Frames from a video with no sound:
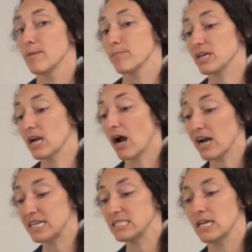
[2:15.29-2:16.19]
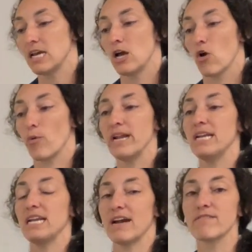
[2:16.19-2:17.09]
Because we
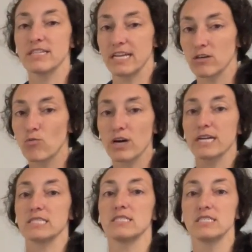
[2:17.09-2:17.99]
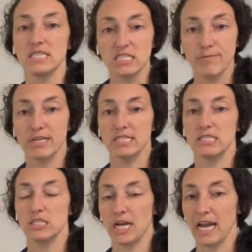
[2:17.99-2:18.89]
need everything to work as a system and as a
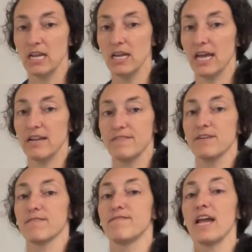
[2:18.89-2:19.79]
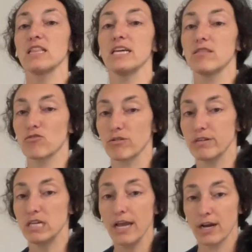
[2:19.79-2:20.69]
chain. And if you're failing through
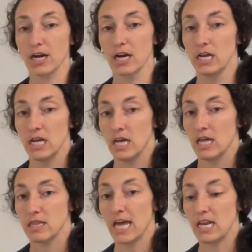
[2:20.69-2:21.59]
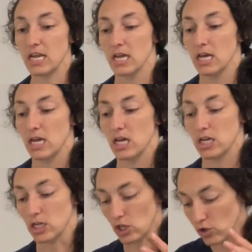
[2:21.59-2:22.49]
here, then
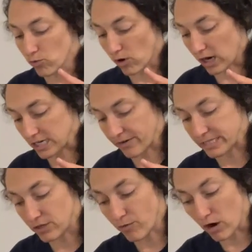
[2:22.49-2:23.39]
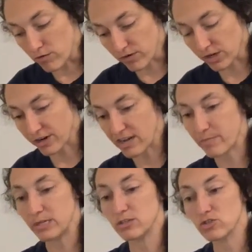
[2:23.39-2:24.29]
you are going to overgrip
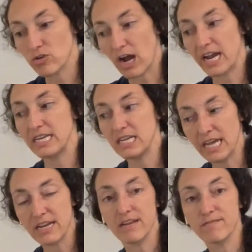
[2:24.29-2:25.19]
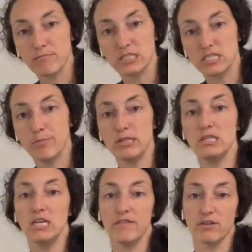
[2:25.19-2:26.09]
and you're trying to get it from the
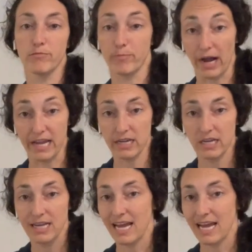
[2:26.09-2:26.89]
stability of your bike.